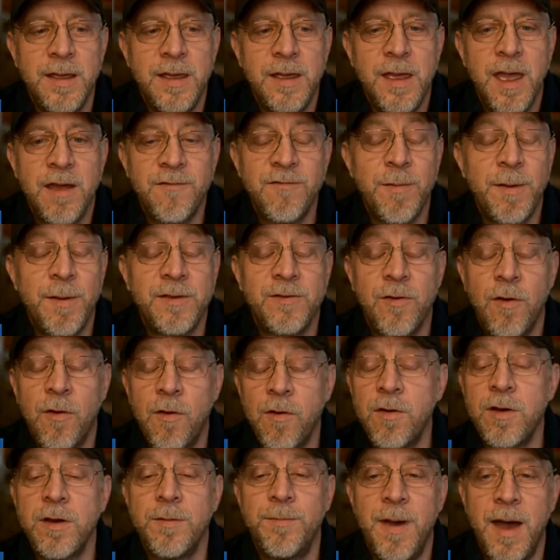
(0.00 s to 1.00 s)
Everybody's
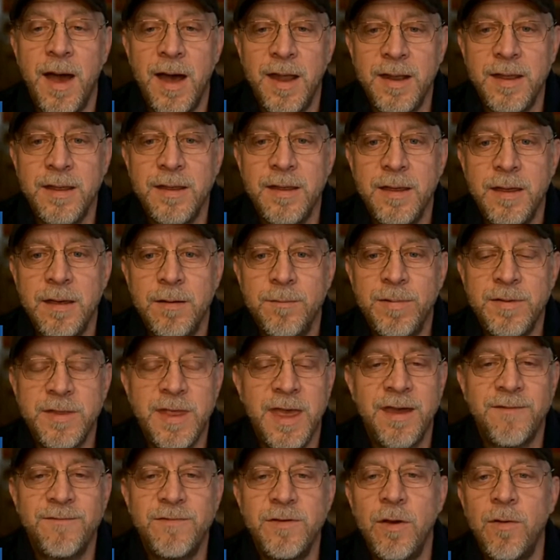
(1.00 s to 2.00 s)
heard about it, but they
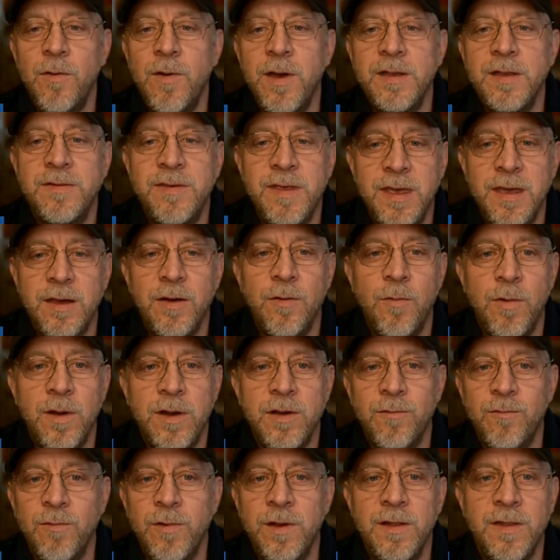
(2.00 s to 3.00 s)
have no idea what it
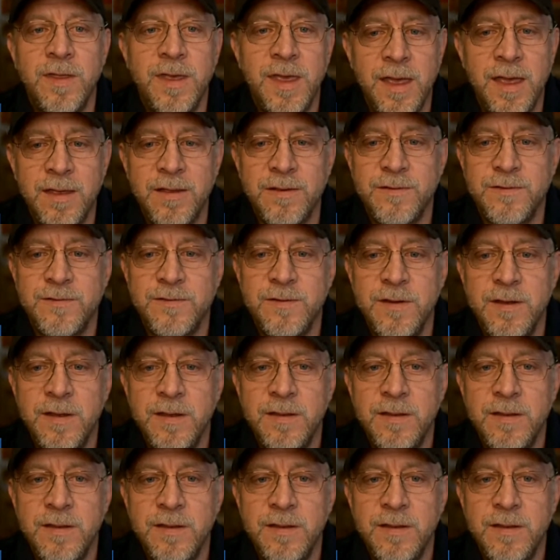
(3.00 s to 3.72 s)
really is.